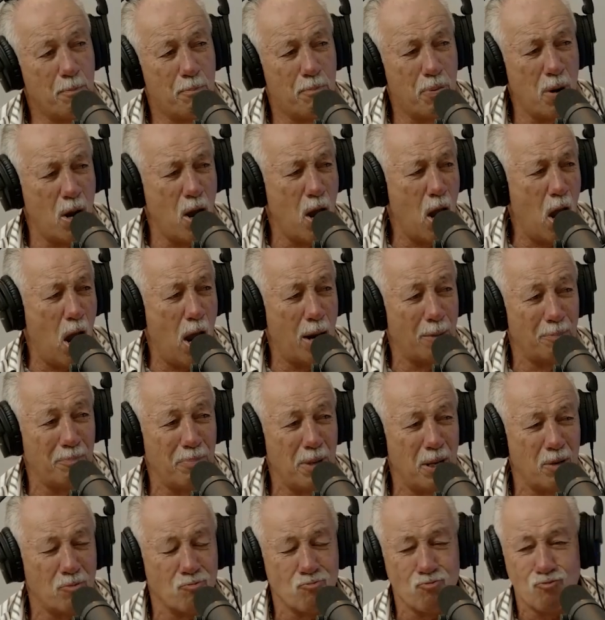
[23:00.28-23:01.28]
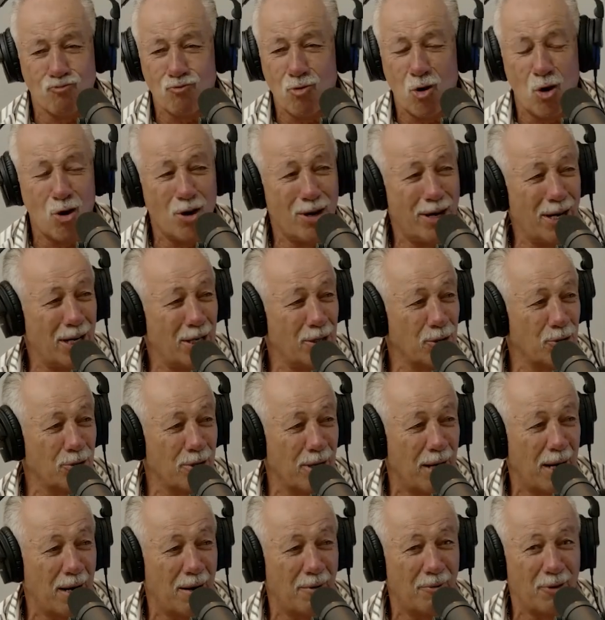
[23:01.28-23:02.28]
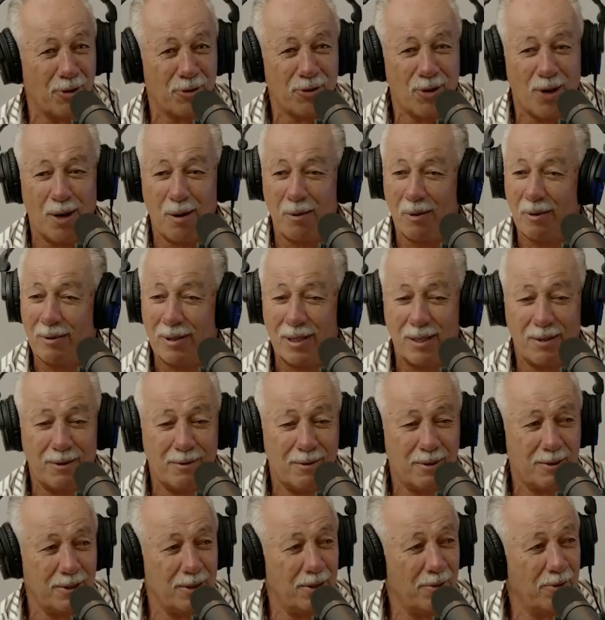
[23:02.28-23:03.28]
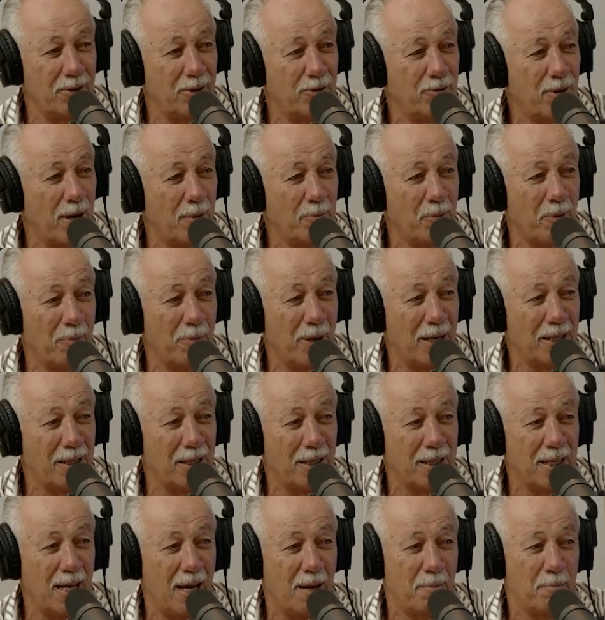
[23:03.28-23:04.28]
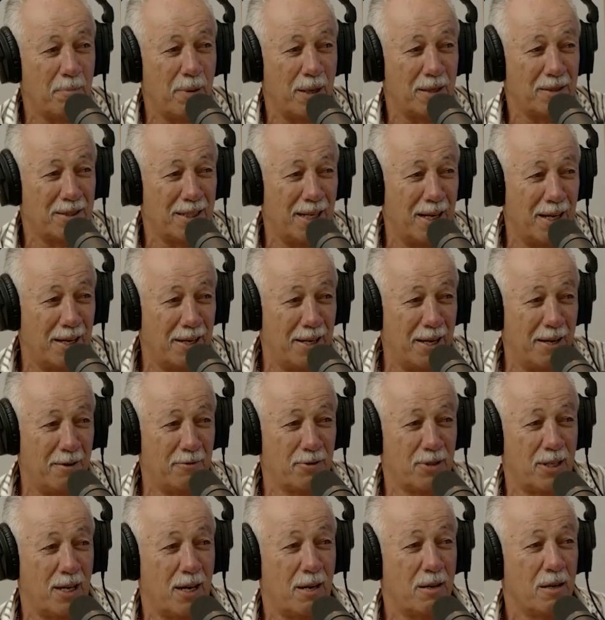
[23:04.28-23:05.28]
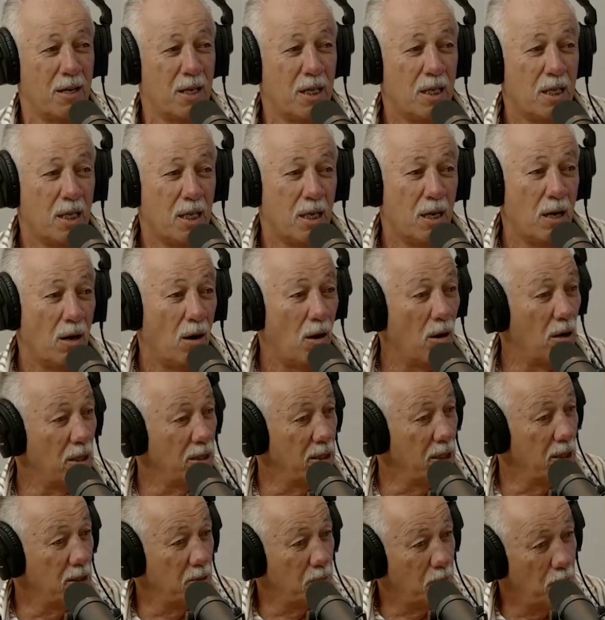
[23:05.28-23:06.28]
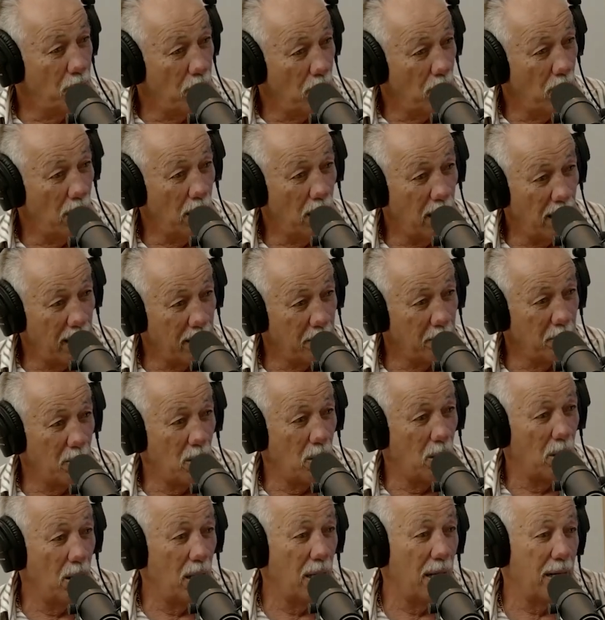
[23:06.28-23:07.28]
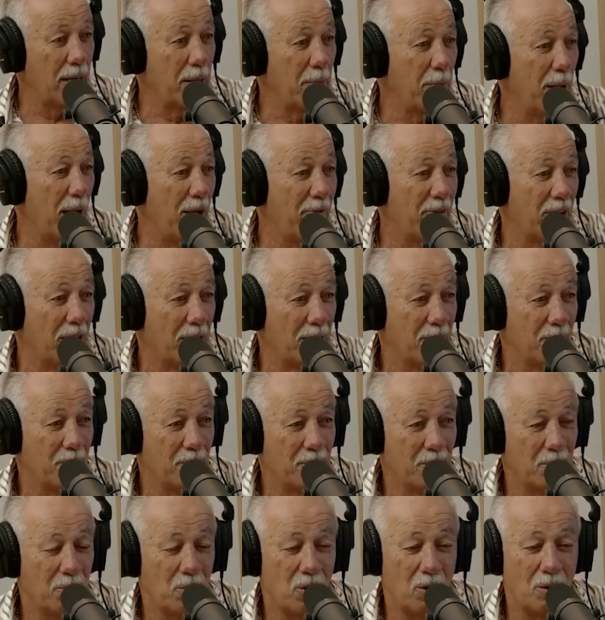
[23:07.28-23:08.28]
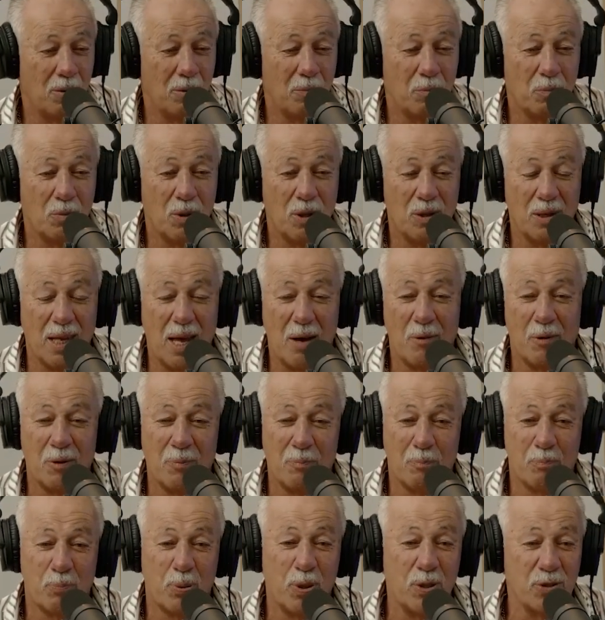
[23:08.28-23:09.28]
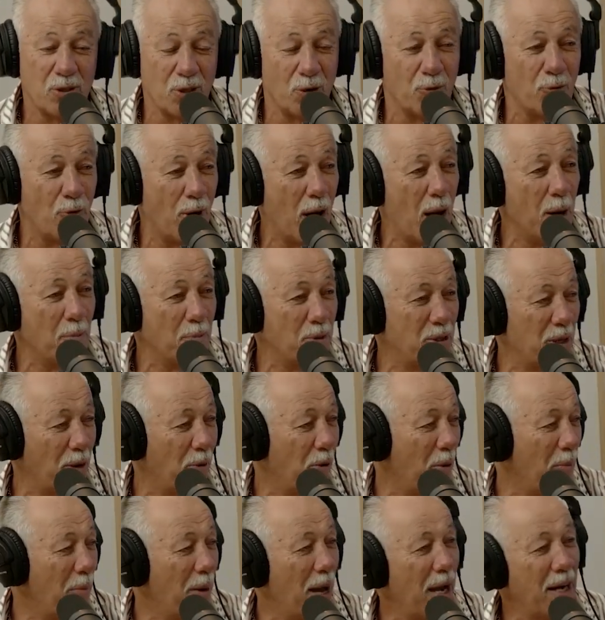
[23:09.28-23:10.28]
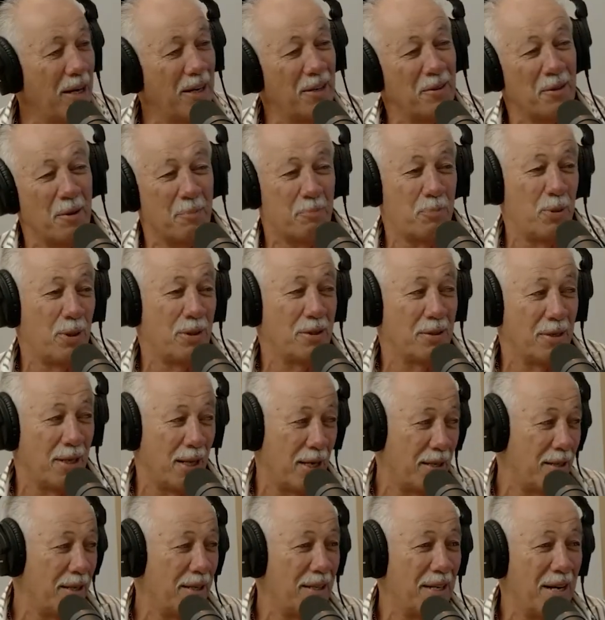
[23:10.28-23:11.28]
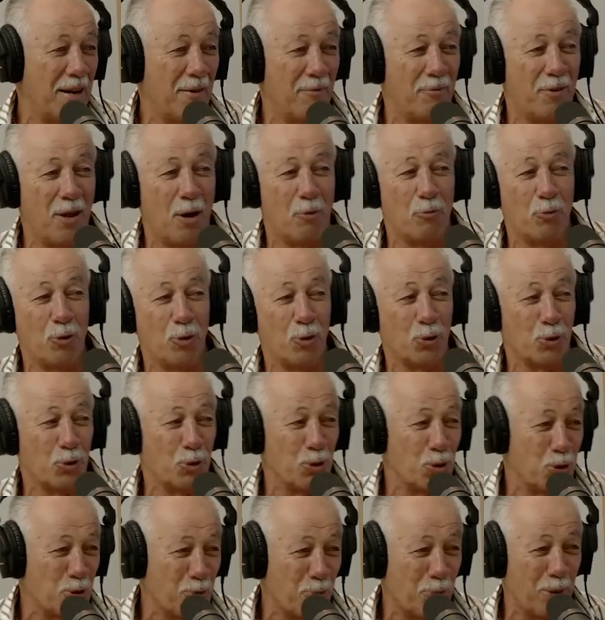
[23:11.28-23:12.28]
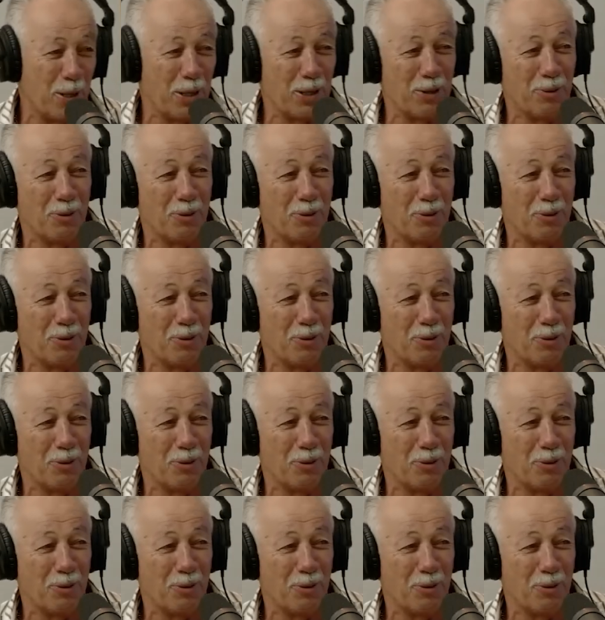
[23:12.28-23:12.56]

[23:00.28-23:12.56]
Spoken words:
bang, big right hand straight over the top. And I went, you're in trouble, mate. You can't punch hard enough. So I let him have it. Well, they were prison rapes. So they were made in the prison. They didn't have that real good spring to